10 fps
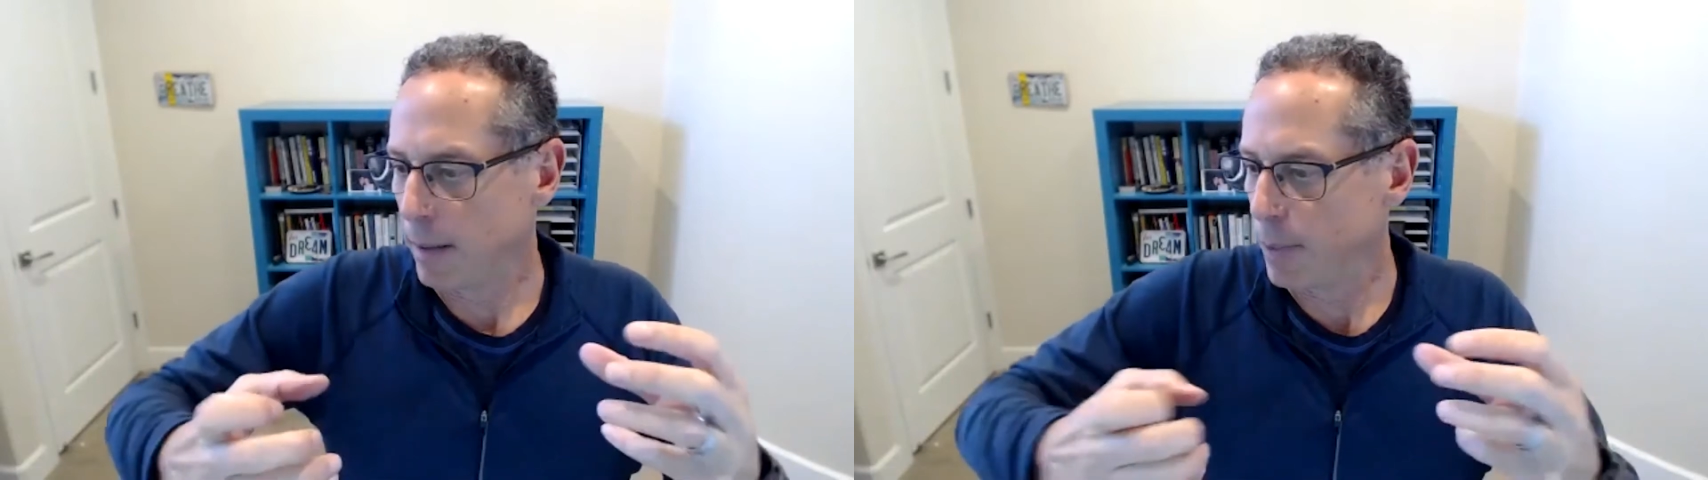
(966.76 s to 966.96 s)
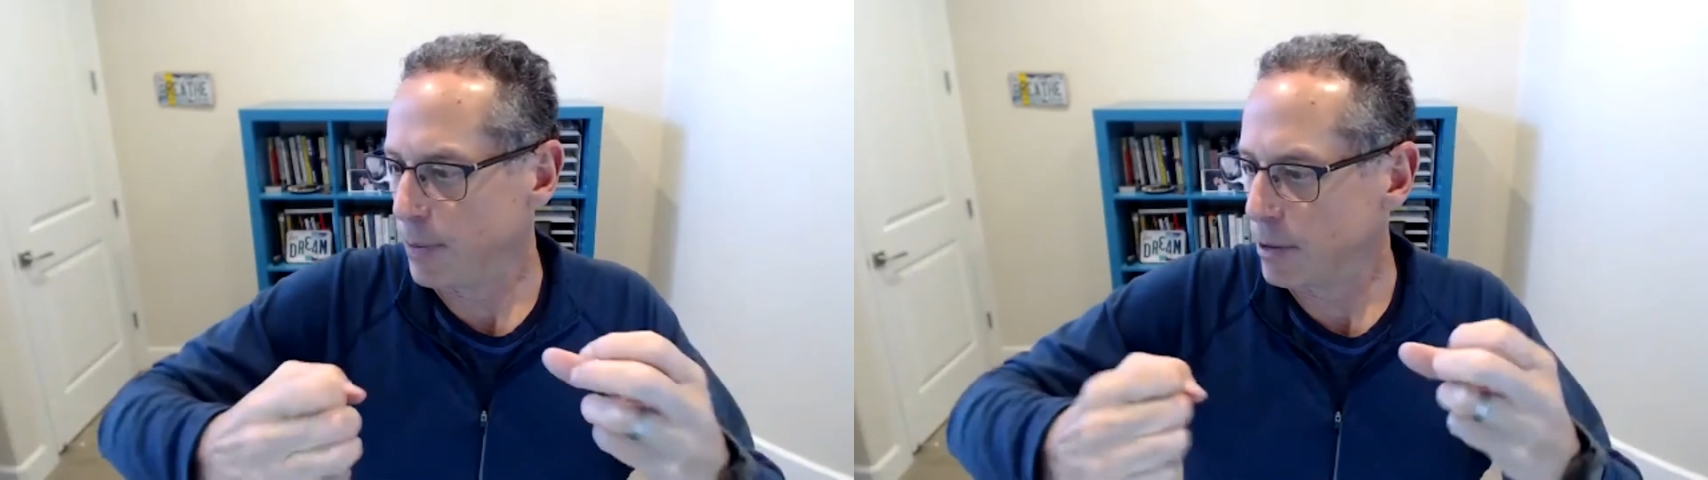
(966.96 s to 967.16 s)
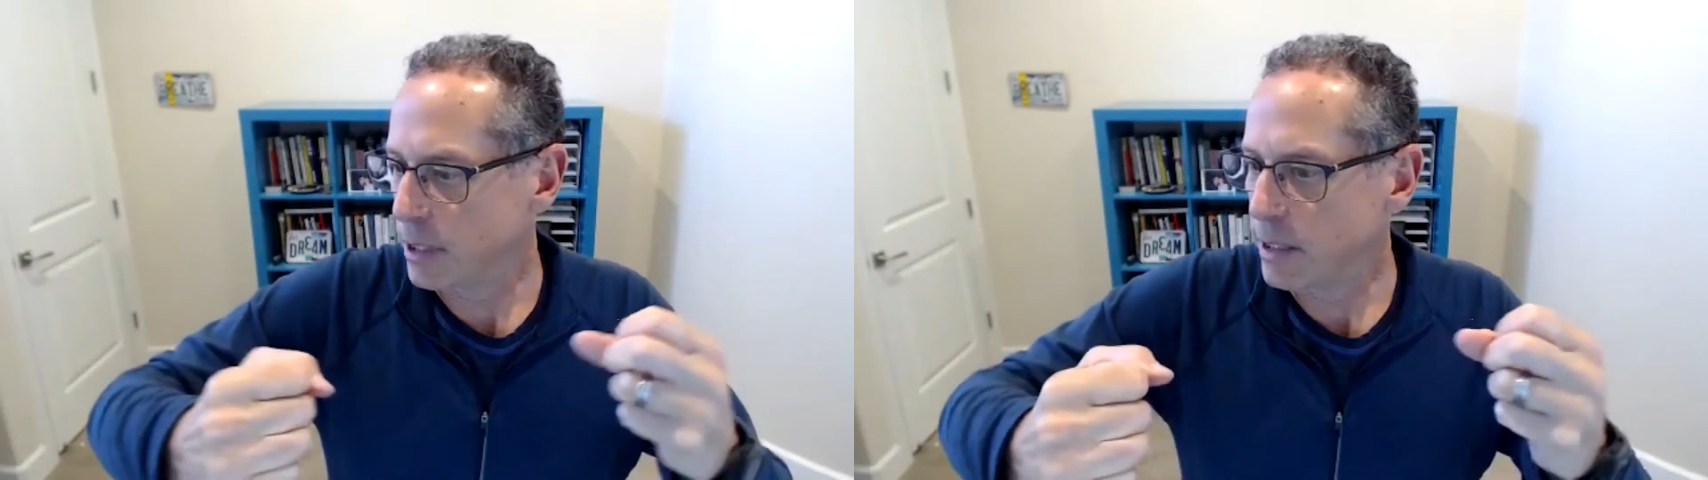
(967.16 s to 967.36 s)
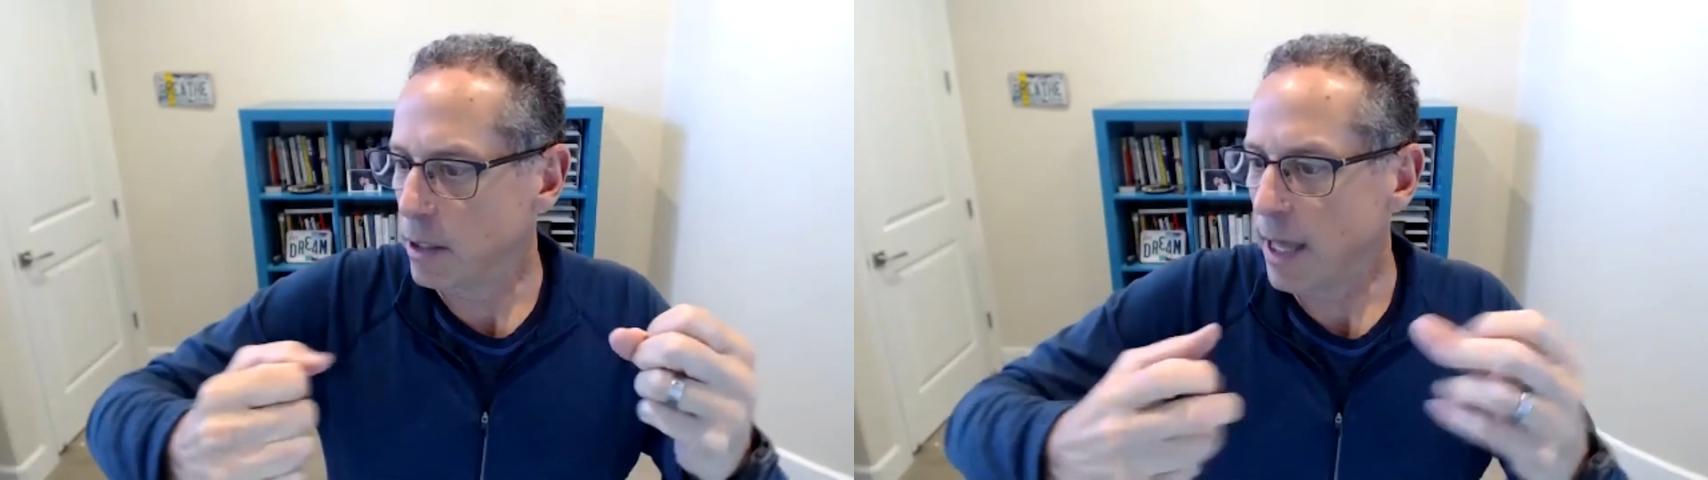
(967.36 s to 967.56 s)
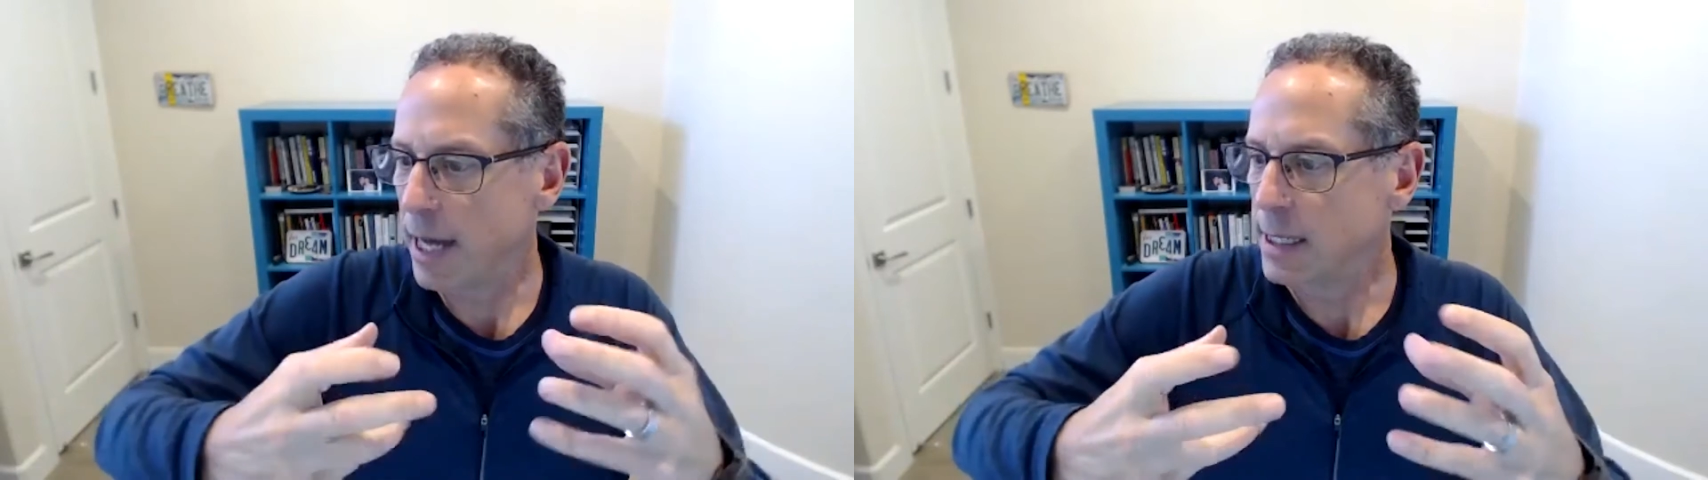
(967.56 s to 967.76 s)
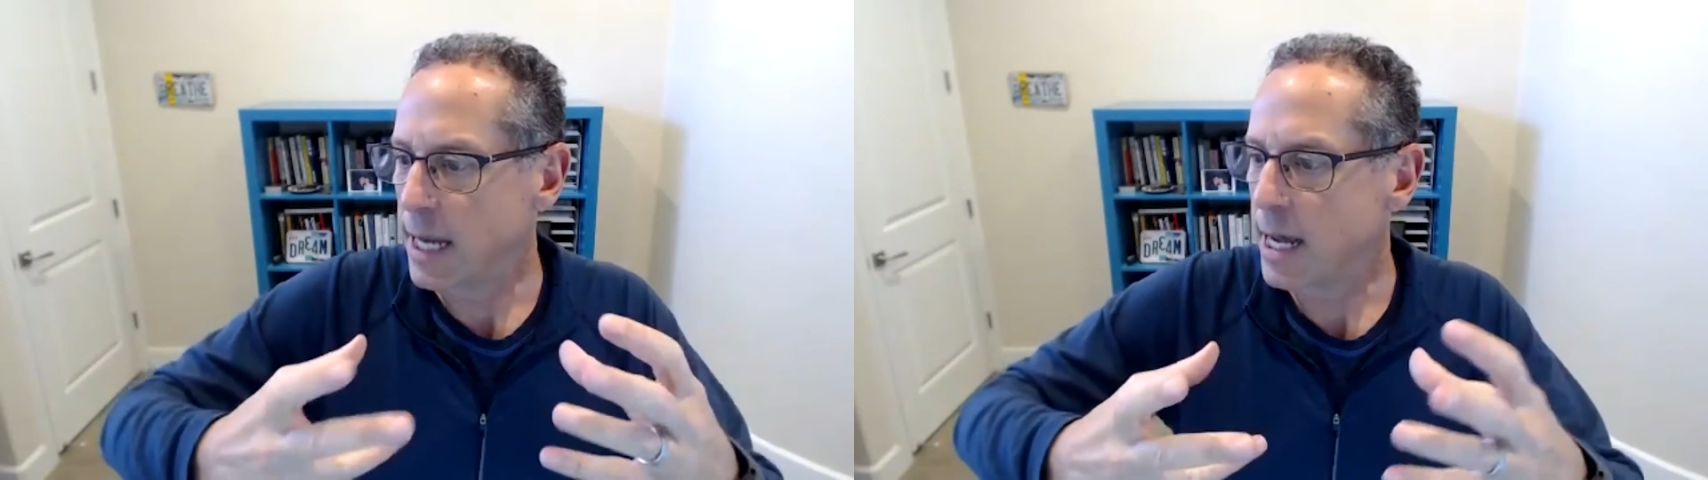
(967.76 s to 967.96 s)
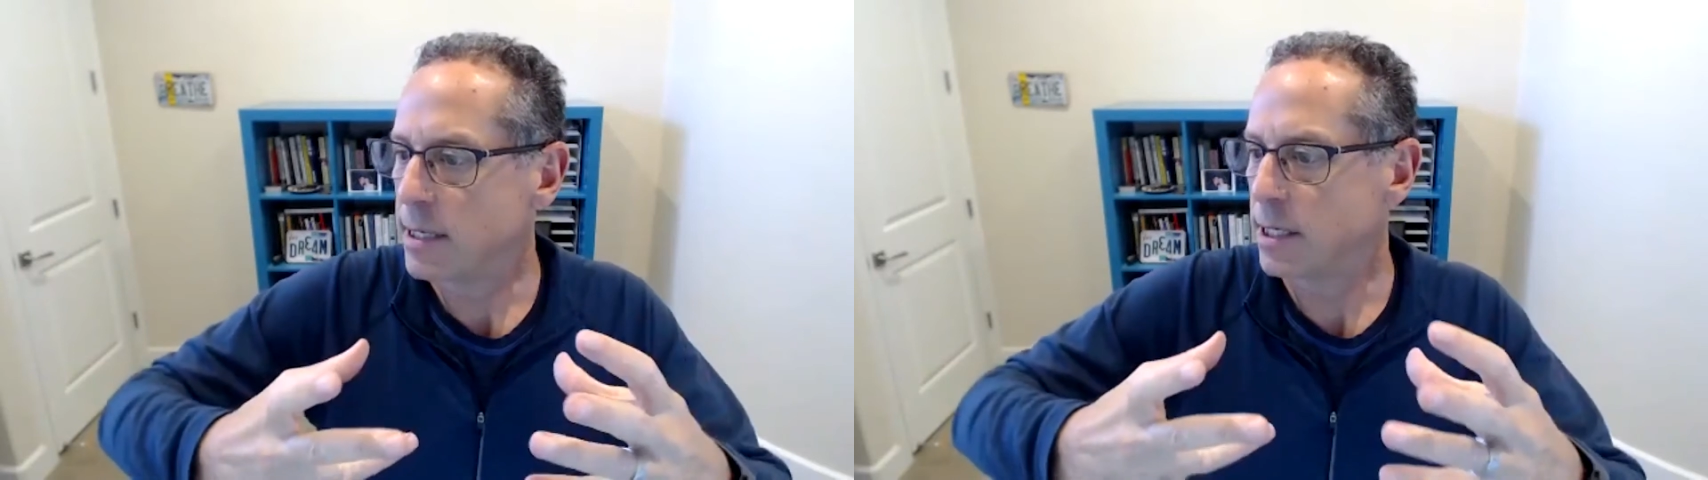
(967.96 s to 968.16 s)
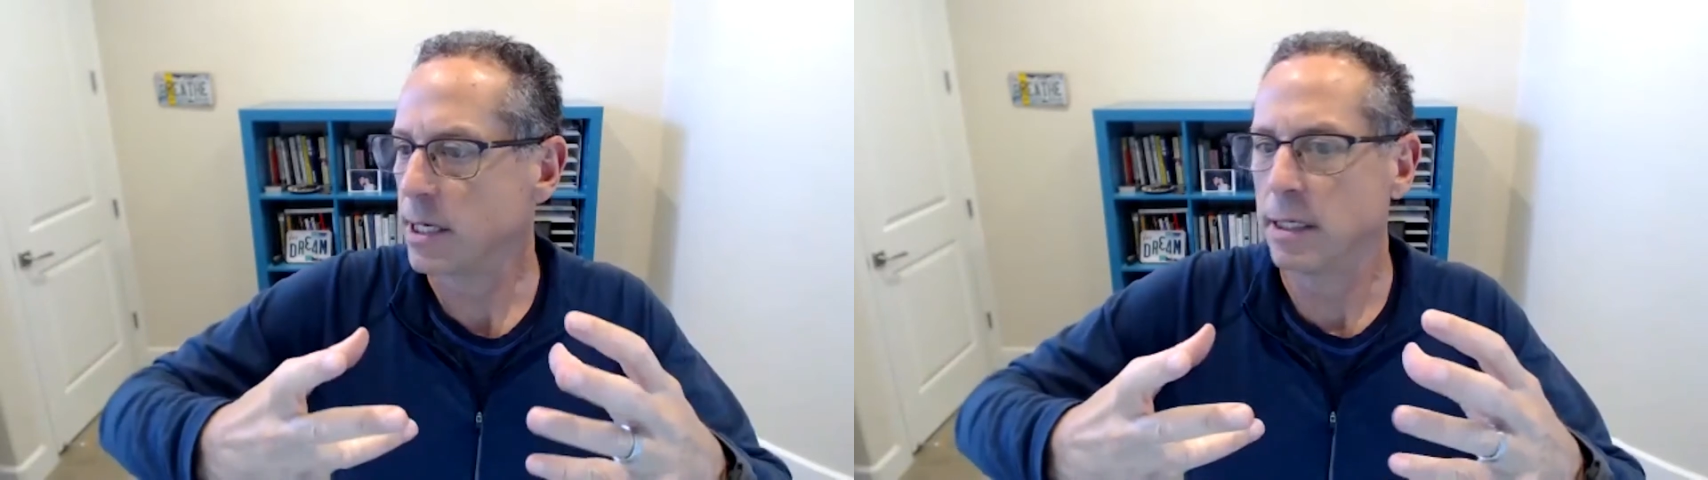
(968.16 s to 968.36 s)
But there's still that
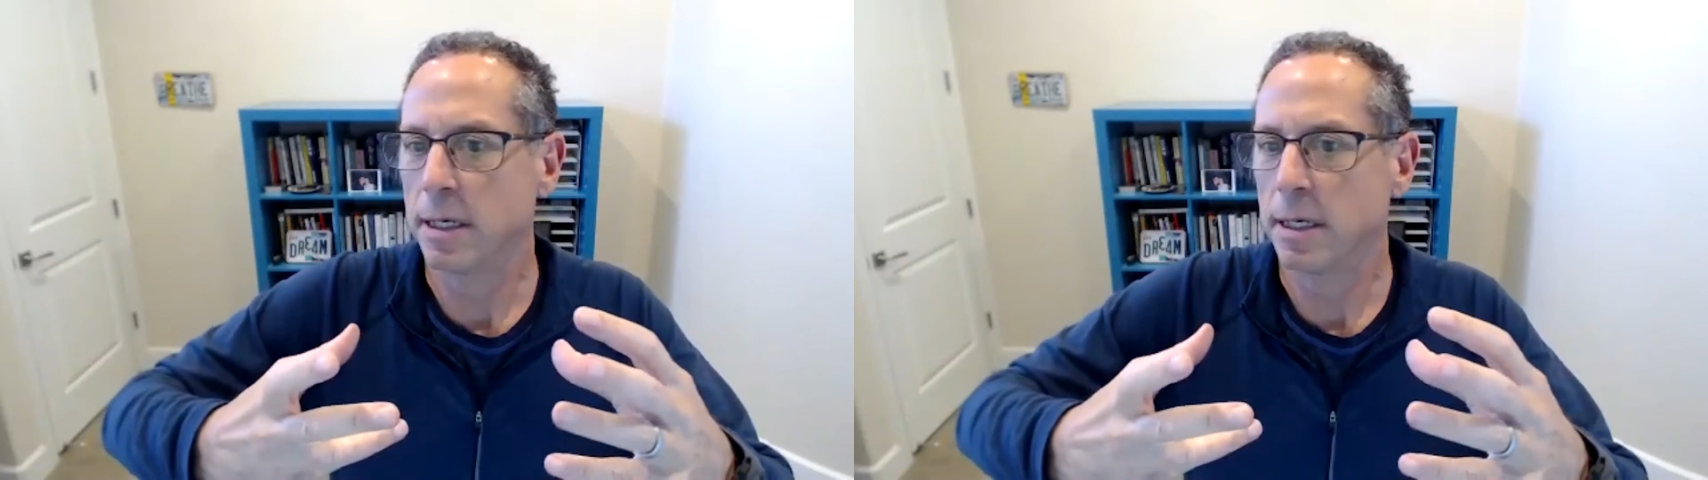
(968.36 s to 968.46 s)
tension